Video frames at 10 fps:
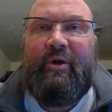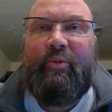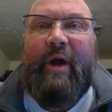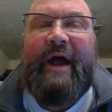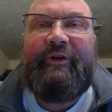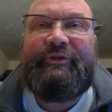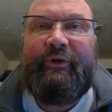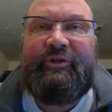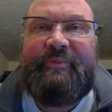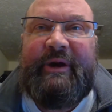riders
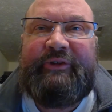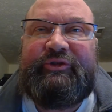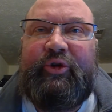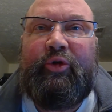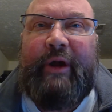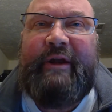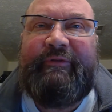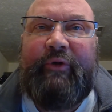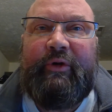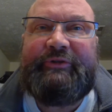don't experience too great a
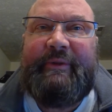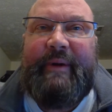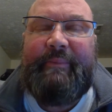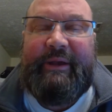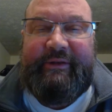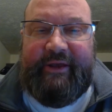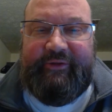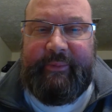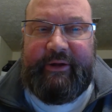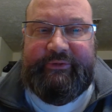force that might be
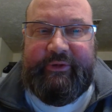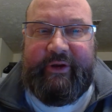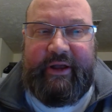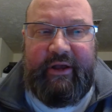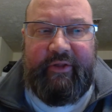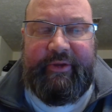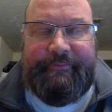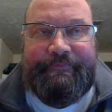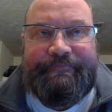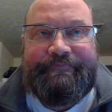detrimental to their health
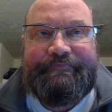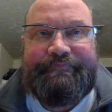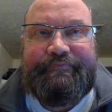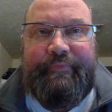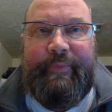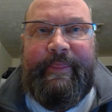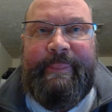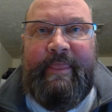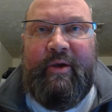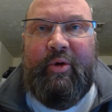
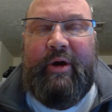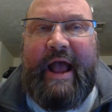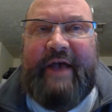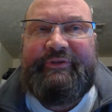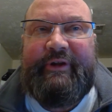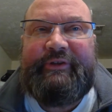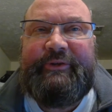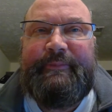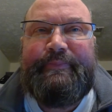or hazardous.